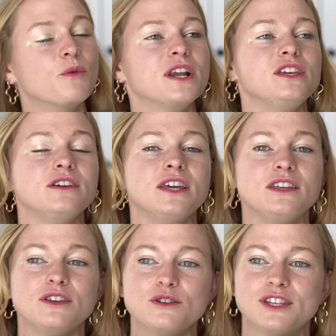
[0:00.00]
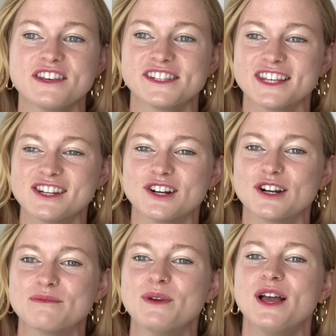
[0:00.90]
when he uses the
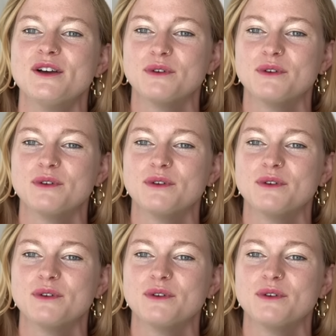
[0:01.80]
term,